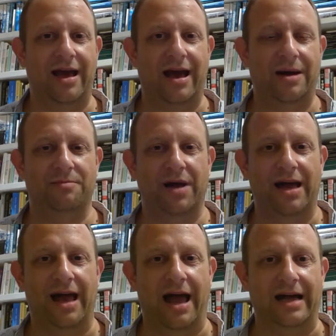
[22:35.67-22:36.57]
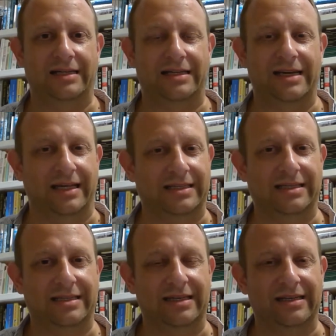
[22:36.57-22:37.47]
And it's still
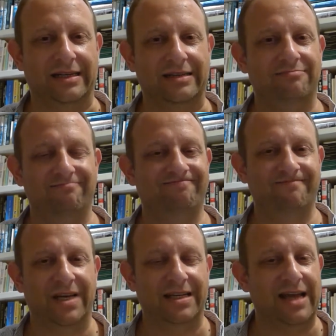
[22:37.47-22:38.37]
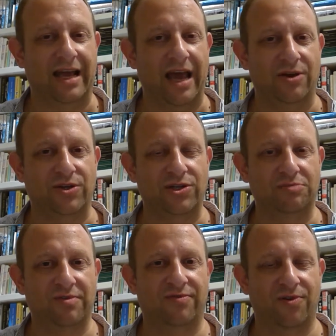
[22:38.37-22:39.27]
a decade or two before
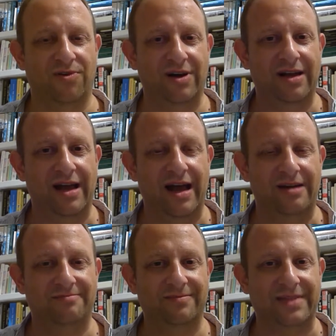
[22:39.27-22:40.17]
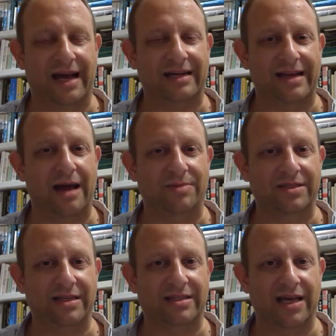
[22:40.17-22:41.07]
that could happen
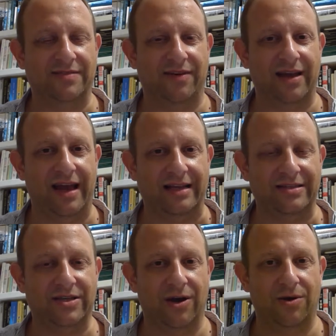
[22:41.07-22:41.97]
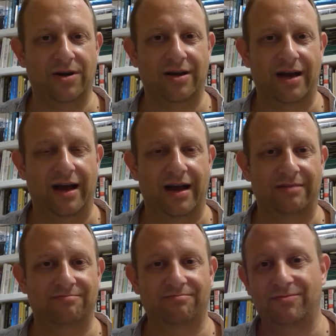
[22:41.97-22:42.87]
successfully. And so
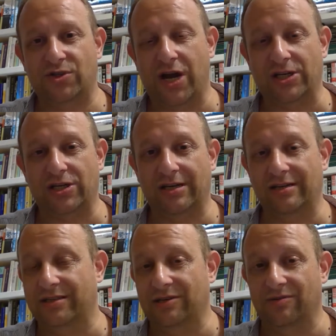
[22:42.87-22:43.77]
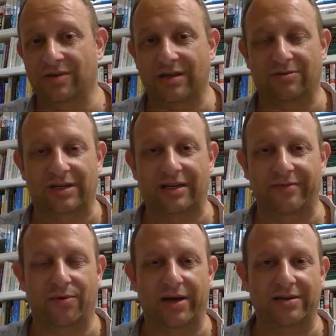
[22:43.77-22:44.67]
tragedy ensues. I don't want to give away too
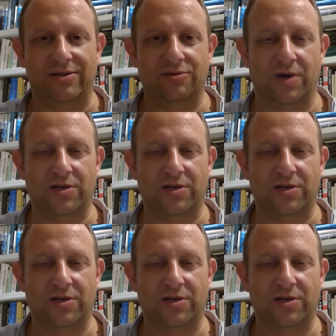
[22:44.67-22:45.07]
much plot.